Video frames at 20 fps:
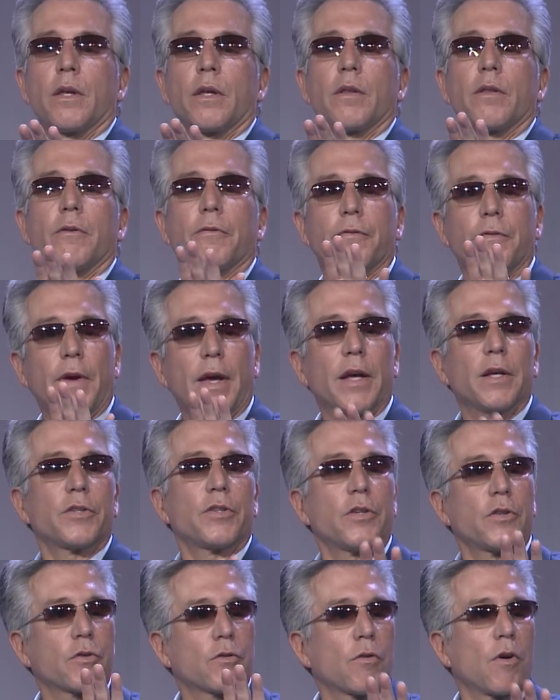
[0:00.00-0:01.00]
The
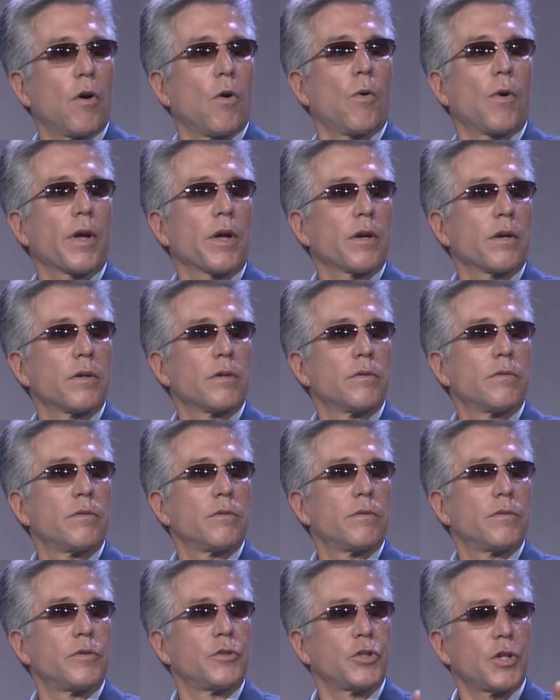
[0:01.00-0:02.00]
fastest growing
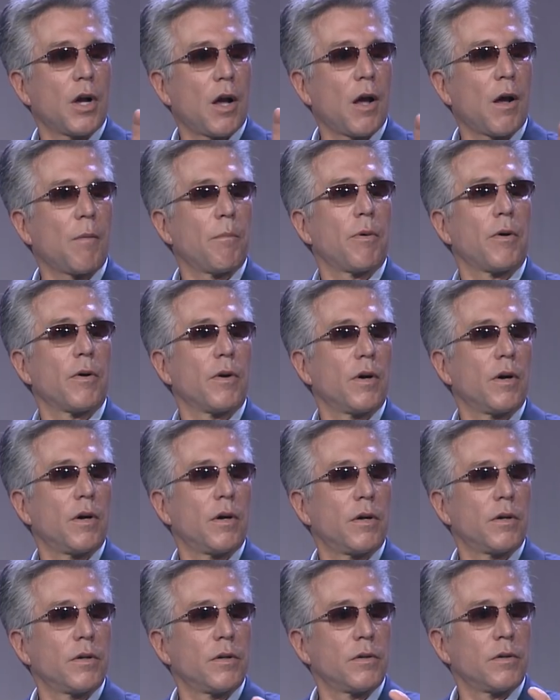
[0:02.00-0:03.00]
job
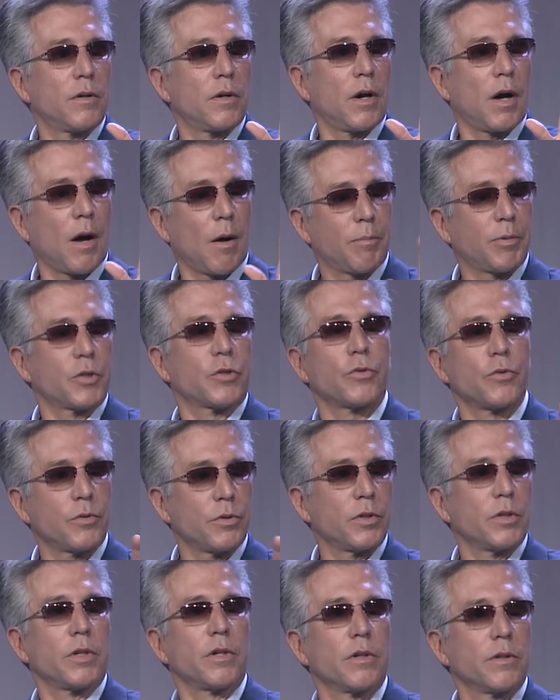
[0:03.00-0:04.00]

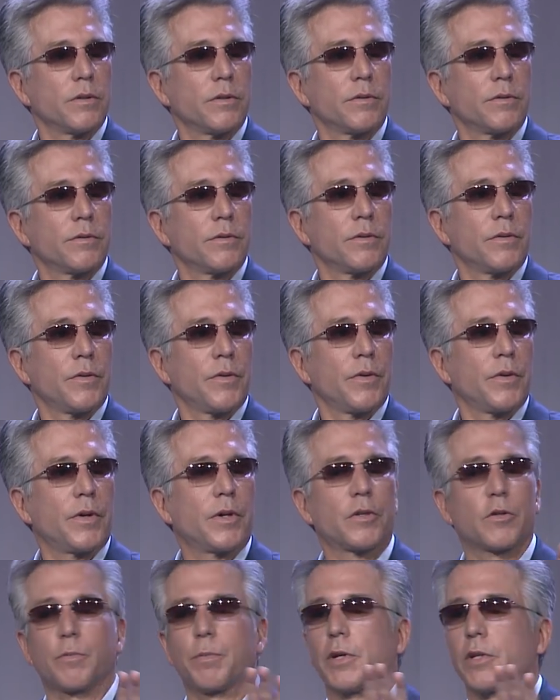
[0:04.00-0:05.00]
opportunity,
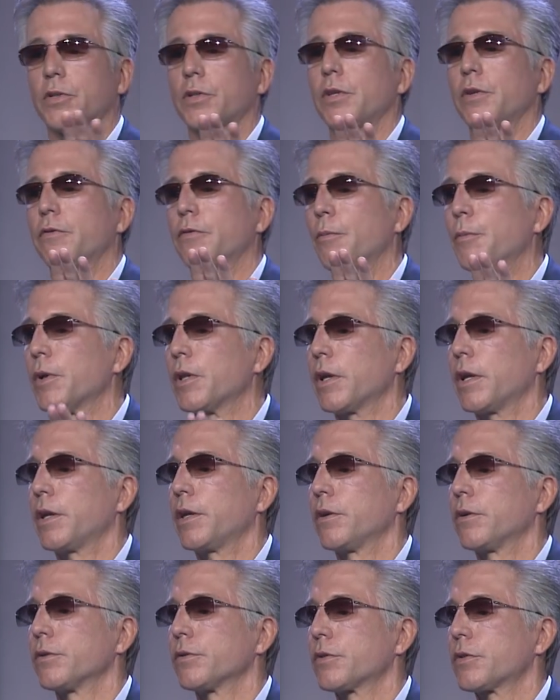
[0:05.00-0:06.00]
especially for
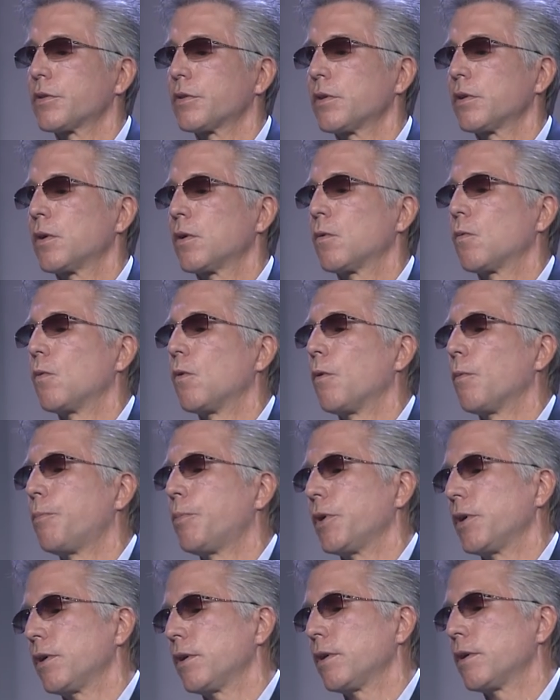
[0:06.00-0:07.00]
millennials, will
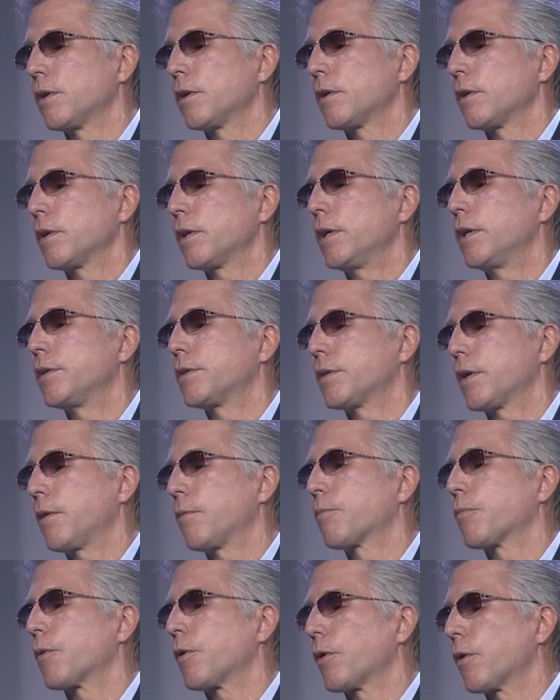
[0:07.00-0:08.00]
be in
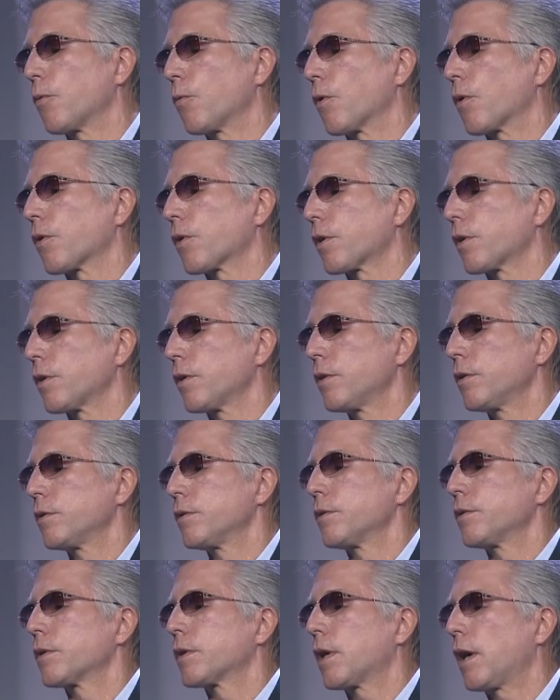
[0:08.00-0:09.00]
temporary work,
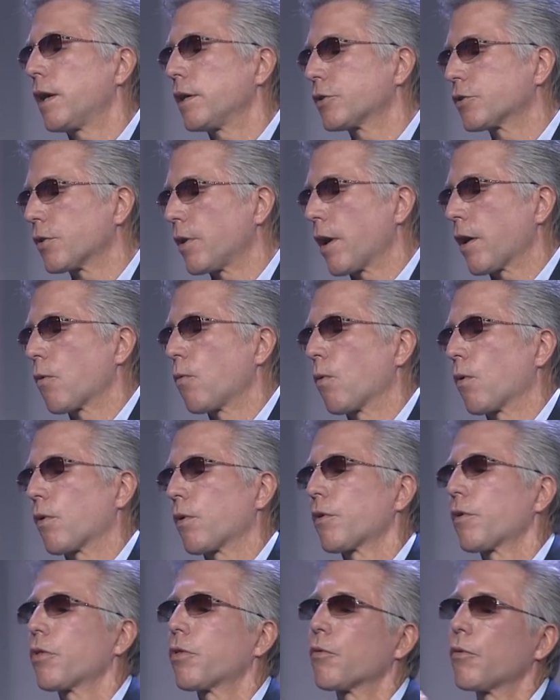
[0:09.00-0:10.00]
contract
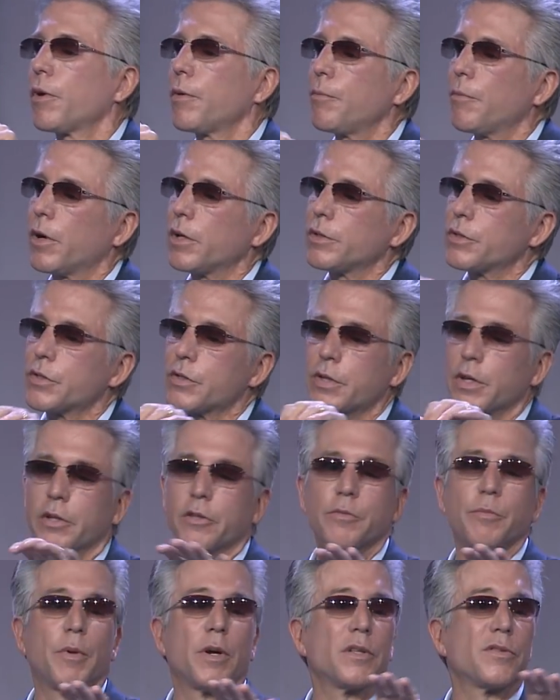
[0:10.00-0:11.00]
work, three months,
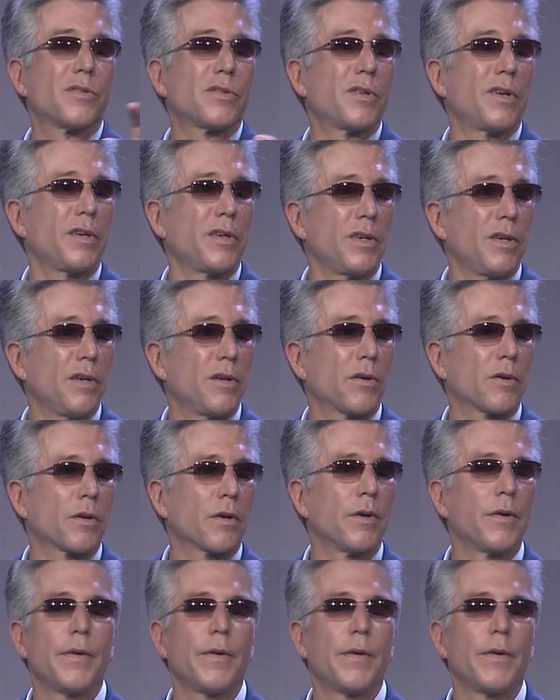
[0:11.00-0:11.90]
six months, a year.